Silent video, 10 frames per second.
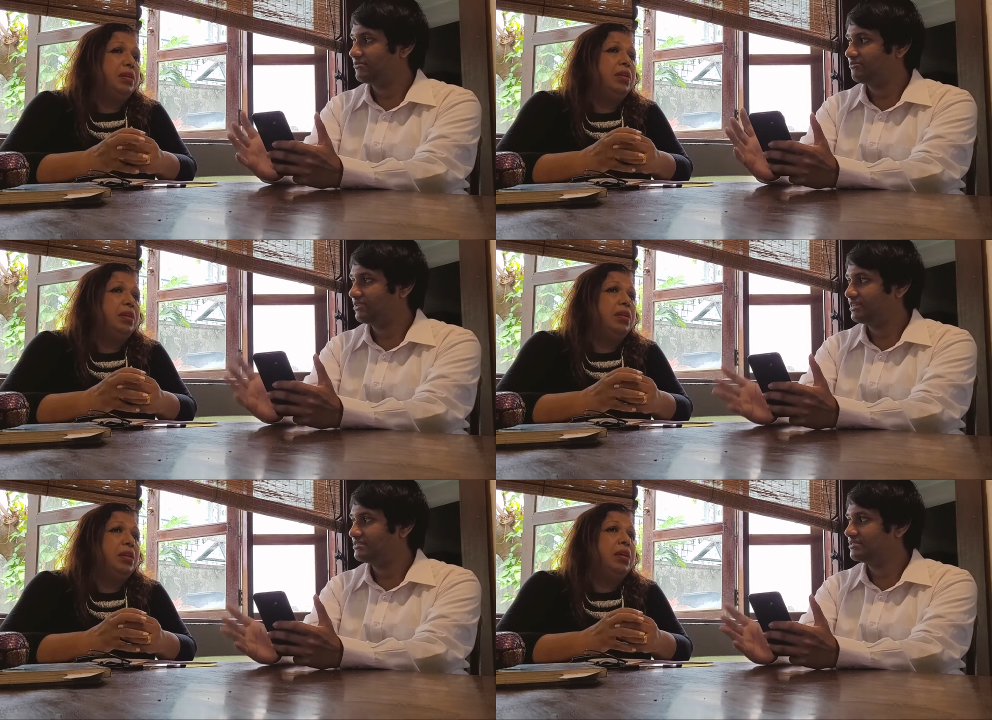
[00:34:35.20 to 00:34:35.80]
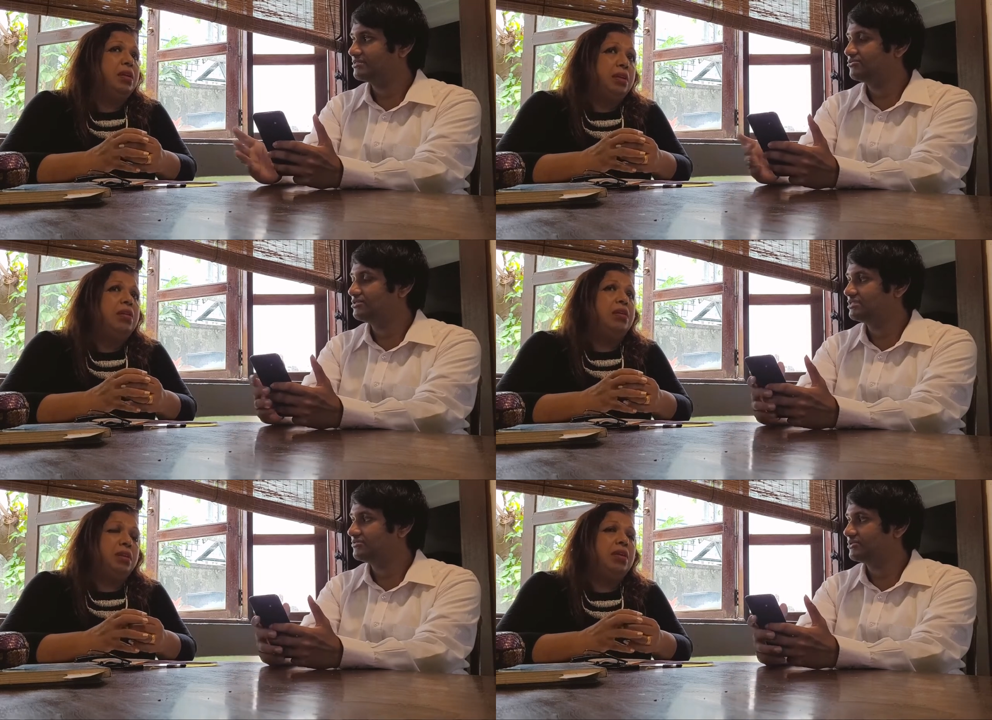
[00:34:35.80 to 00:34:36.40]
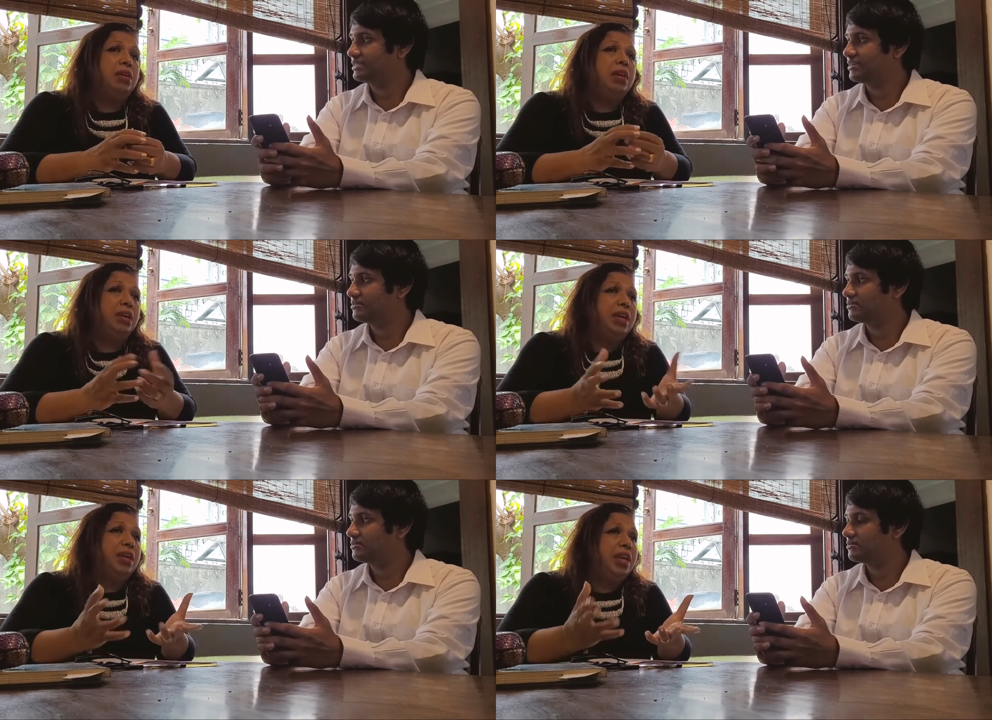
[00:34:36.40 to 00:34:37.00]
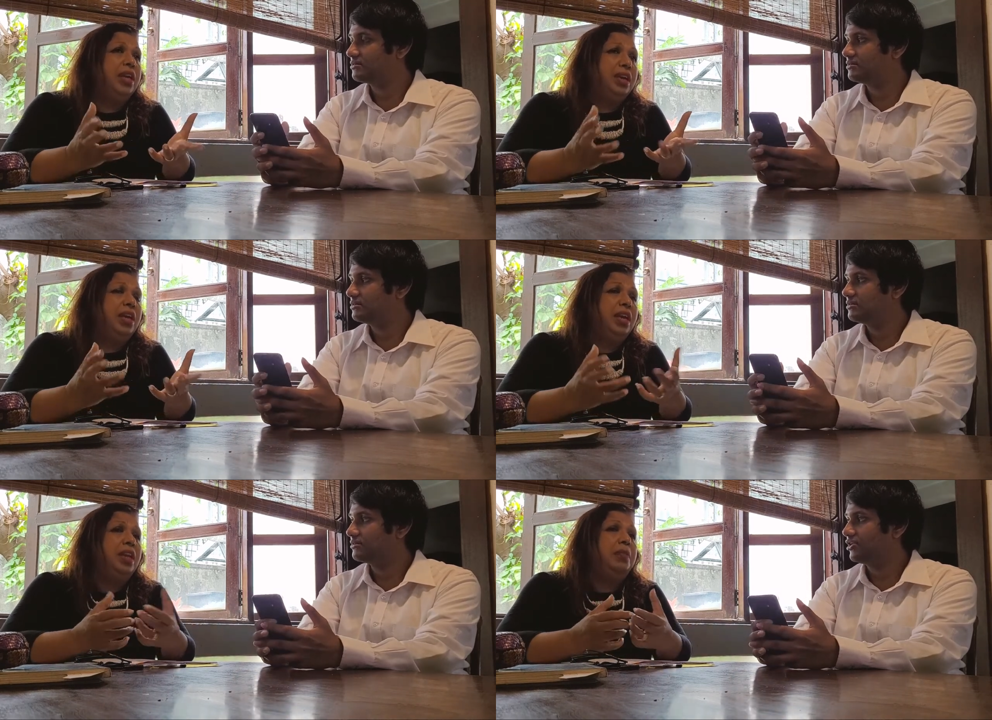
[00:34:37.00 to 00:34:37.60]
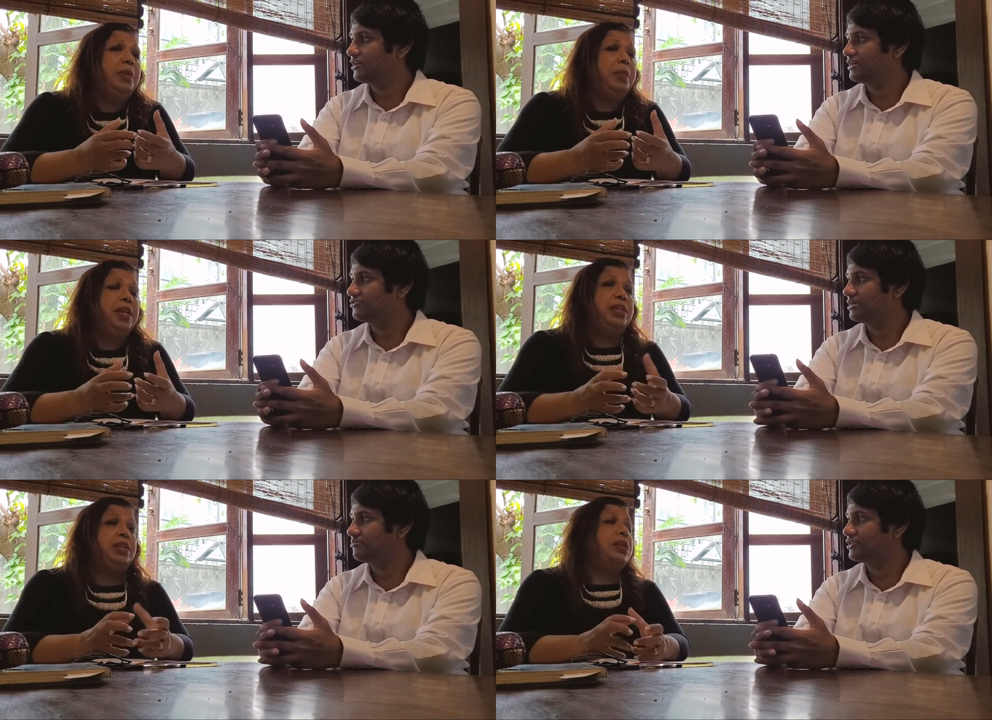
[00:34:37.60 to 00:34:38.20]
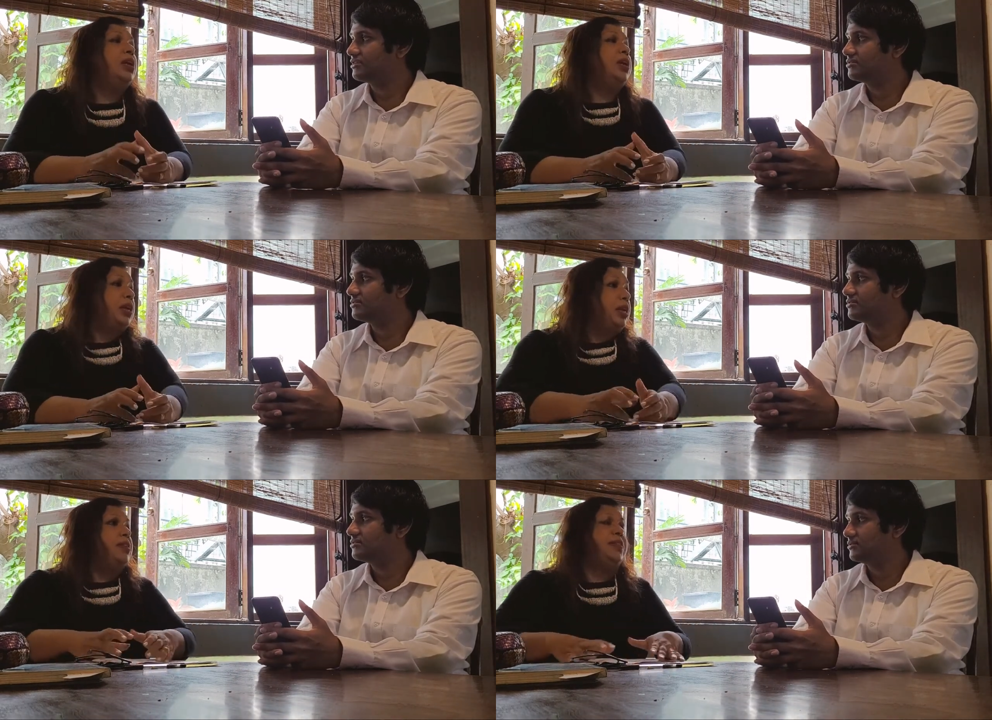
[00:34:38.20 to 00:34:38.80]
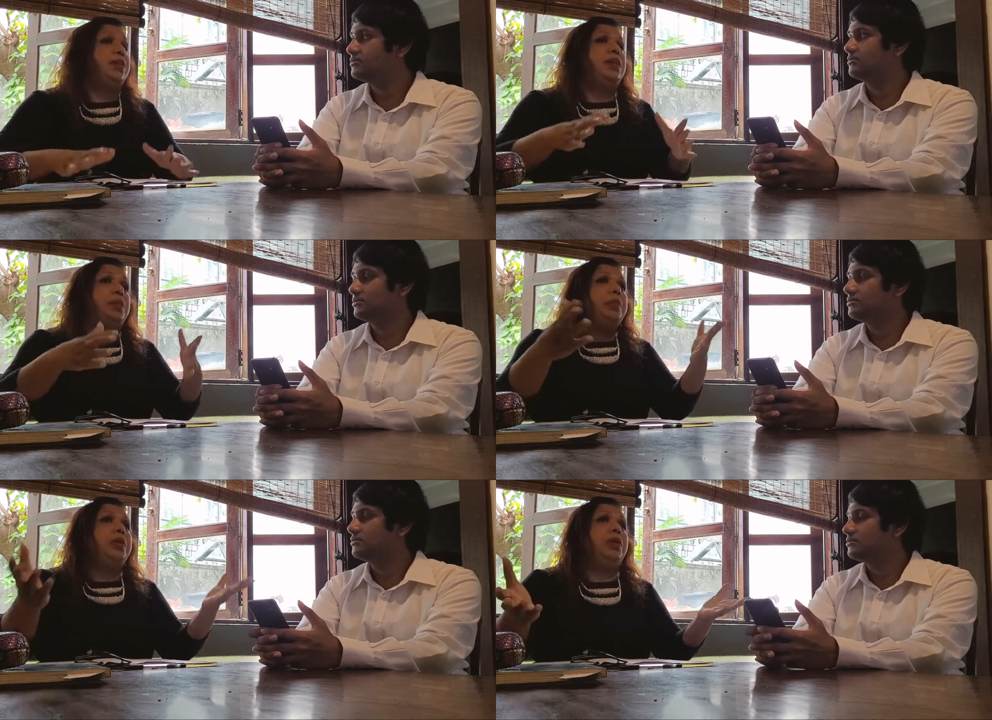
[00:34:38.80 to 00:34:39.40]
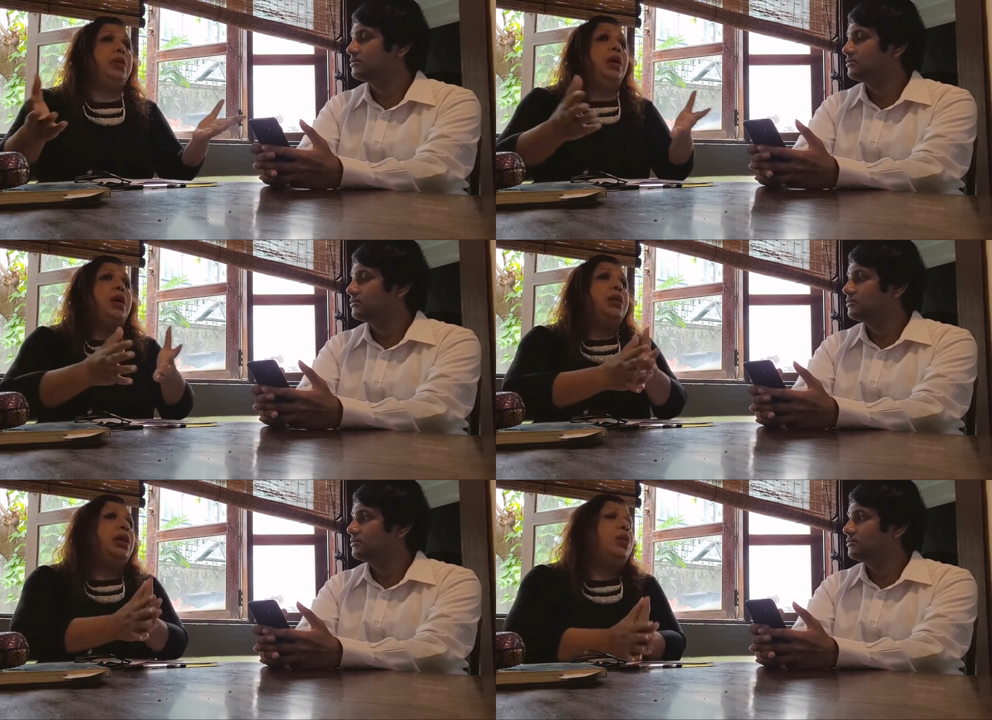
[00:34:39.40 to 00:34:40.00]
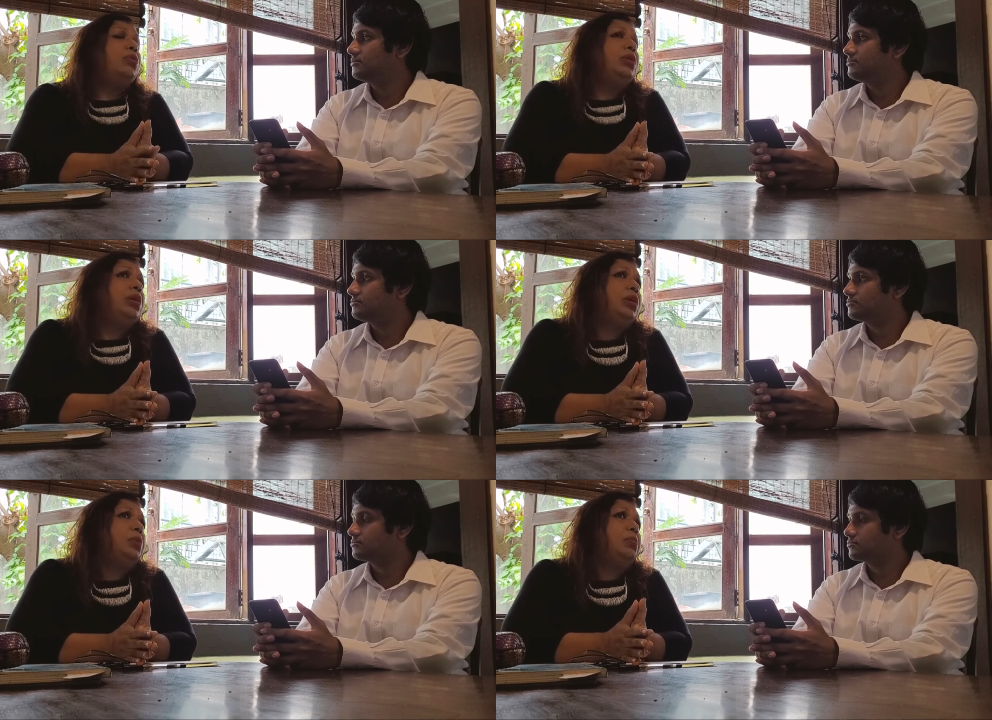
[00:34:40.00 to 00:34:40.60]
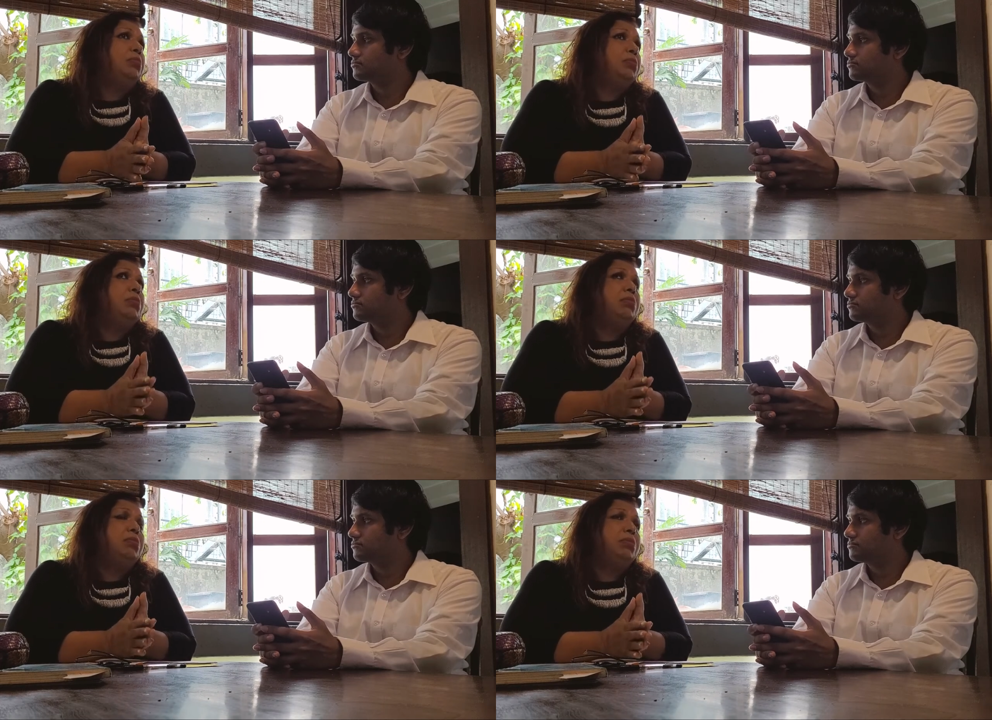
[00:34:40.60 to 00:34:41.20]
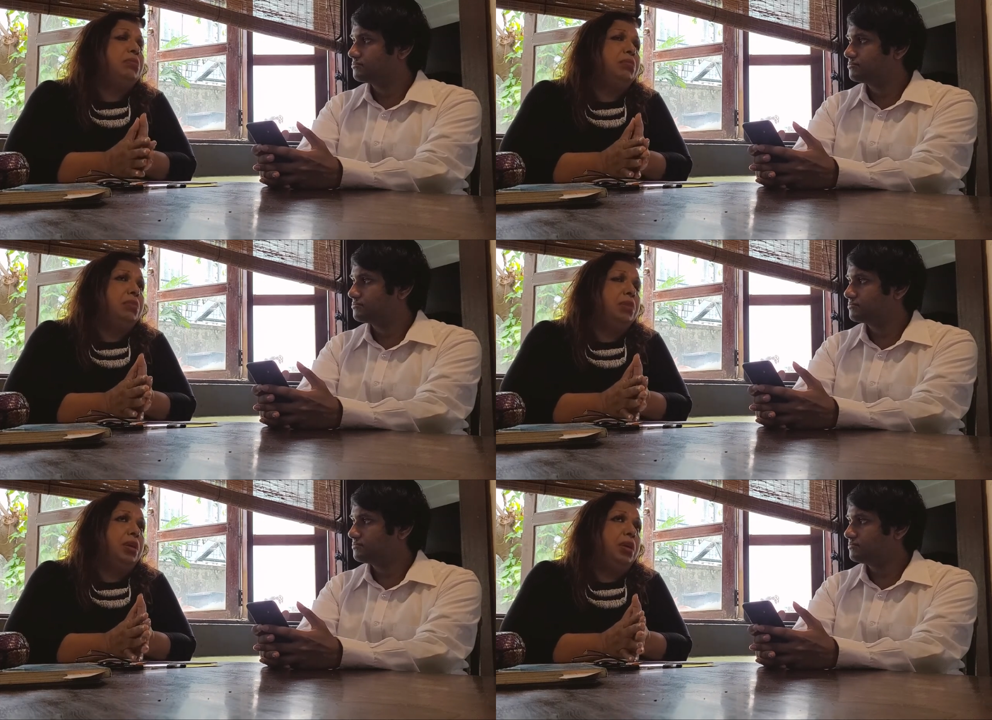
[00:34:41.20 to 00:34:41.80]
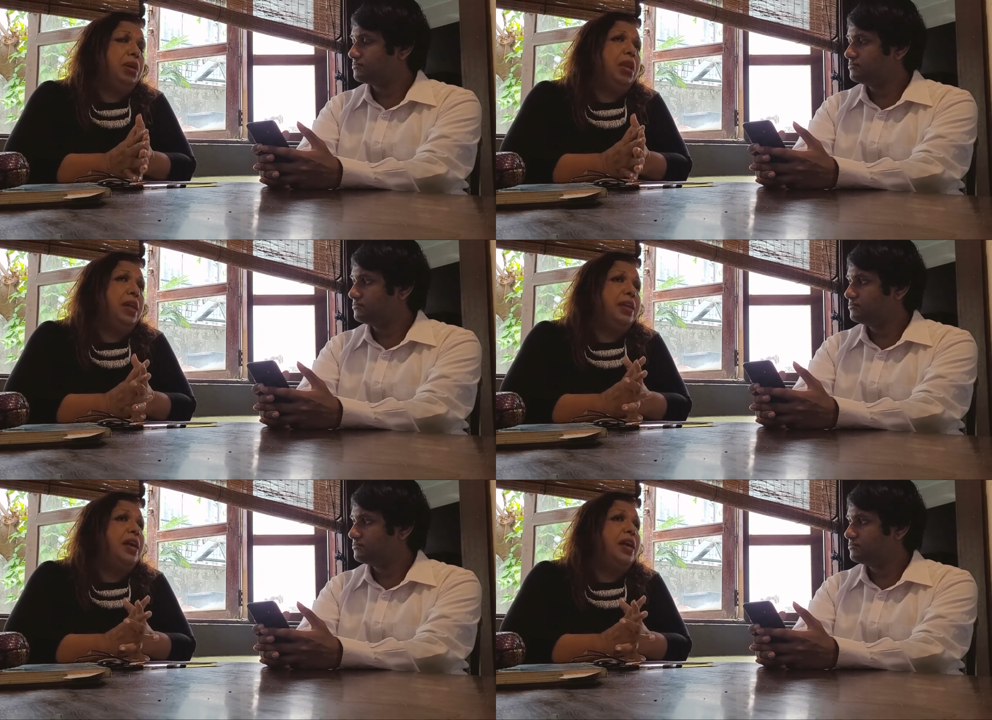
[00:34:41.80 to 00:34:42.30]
Speaker 1: What is the solution for
Speaker 2: that? Uh, uh,
Speaker 1: again, implement somebody.
Speaker 2: Yes. Uh, uh, now, uh, uh, in other